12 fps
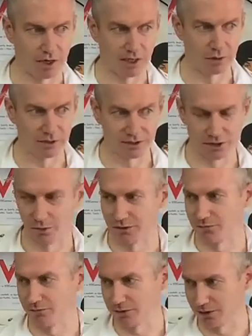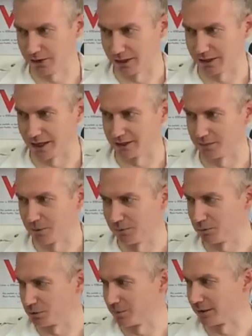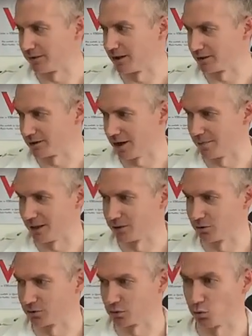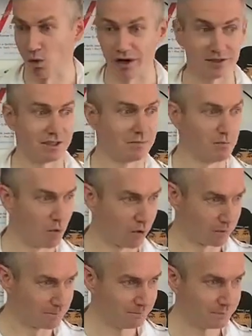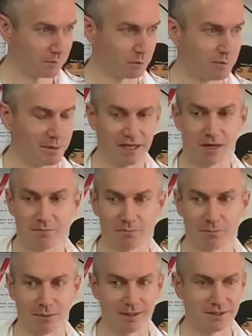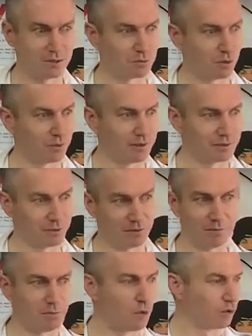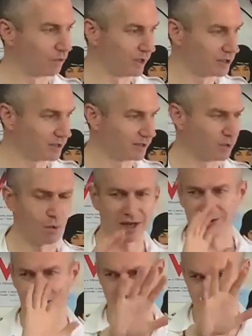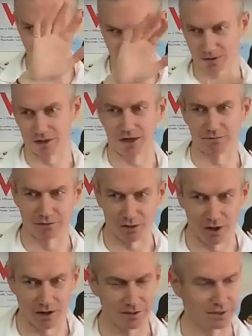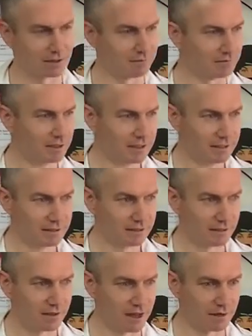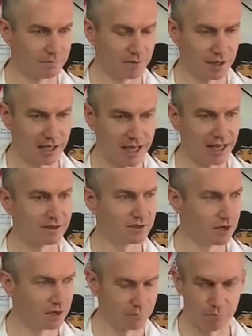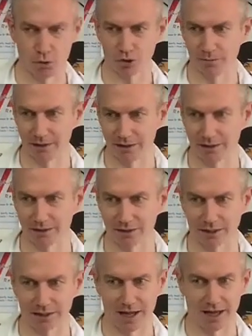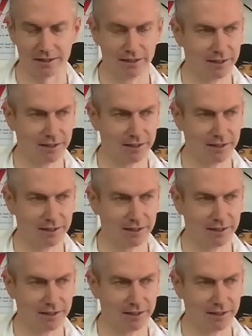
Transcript: I know it doesn't always feel like that to people who spend a lot of time outdoors or want to see more, or maybe come from places where things are even more rigid. In the West, obviously, there's a lot of laws and a lot of uh, hands on enforcement and things like that.